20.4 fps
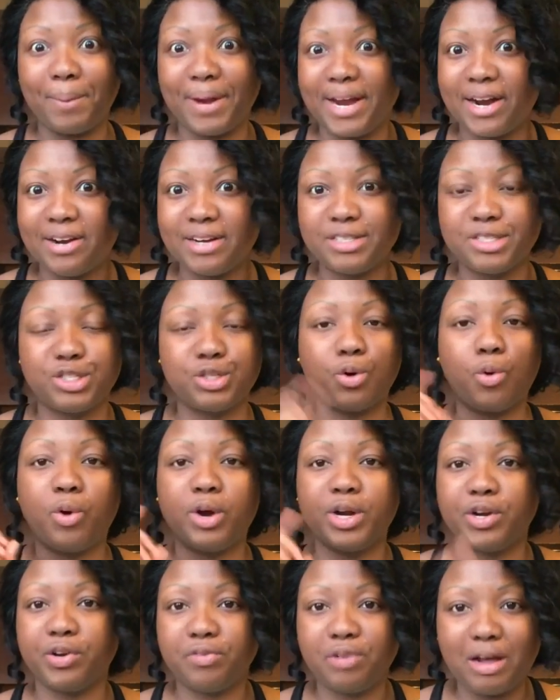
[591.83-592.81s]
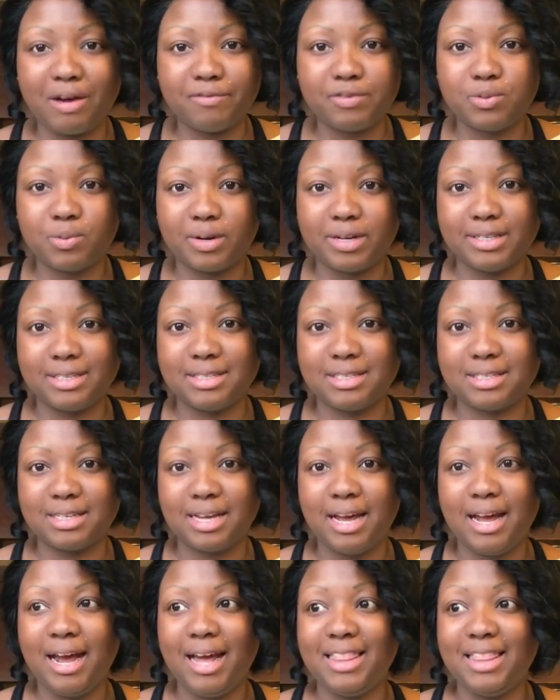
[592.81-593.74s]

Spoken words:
parents or your loved ones